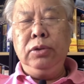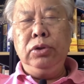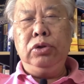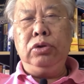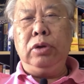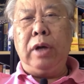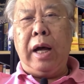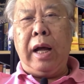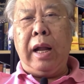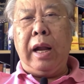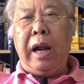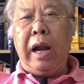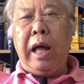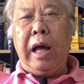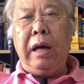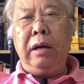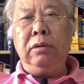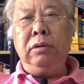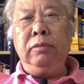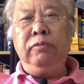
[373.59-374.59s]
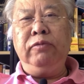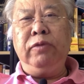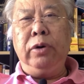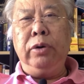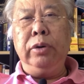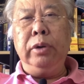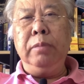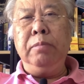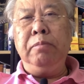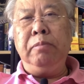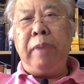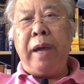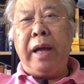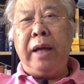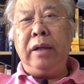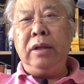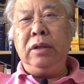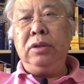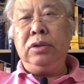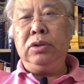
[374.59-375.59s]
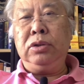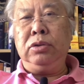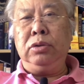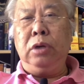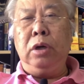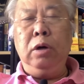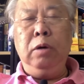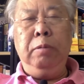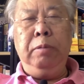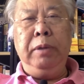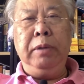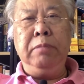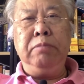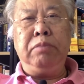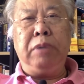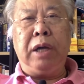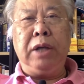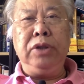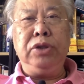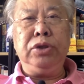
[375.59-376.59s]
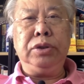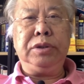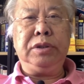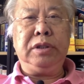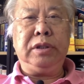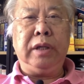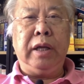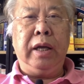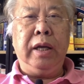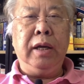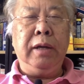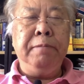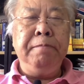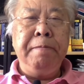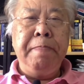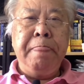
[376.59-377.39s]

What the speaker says: to allow foreign banks to open branches there